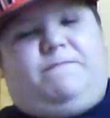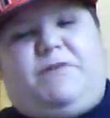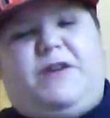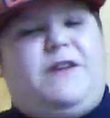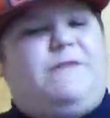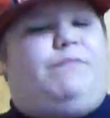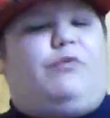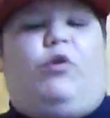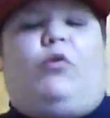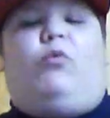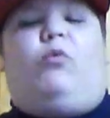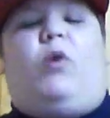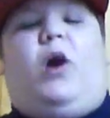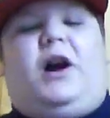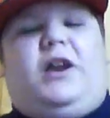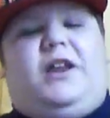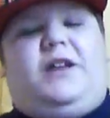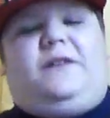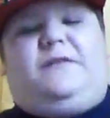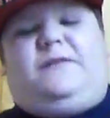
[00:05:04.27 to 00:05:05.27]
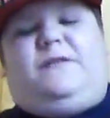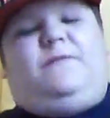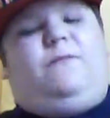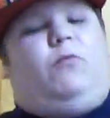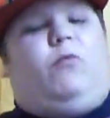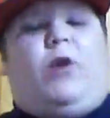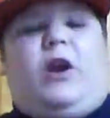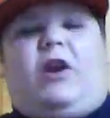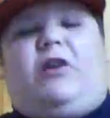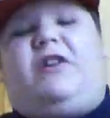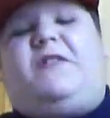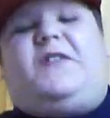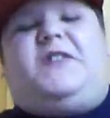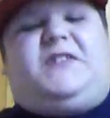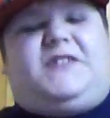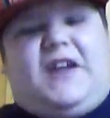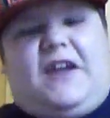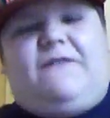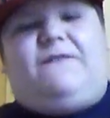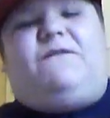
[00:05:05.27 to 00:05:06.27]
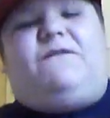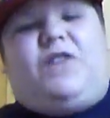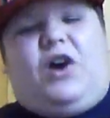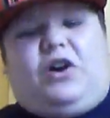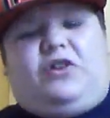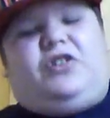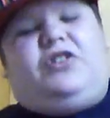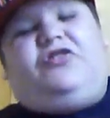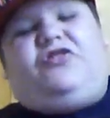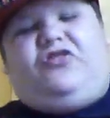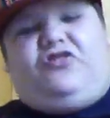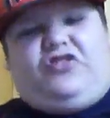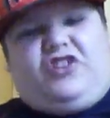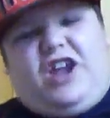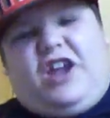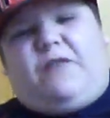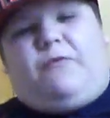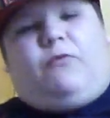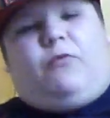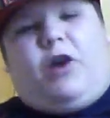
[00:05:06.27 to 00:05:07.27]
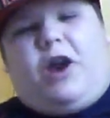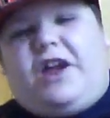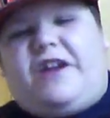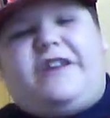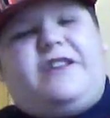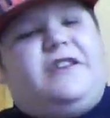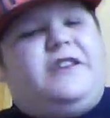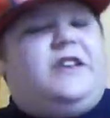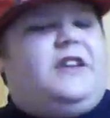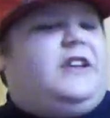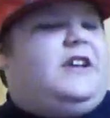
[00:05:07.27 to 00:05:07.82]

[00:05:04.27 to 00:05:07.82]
people want to wear the same fucking shit, right?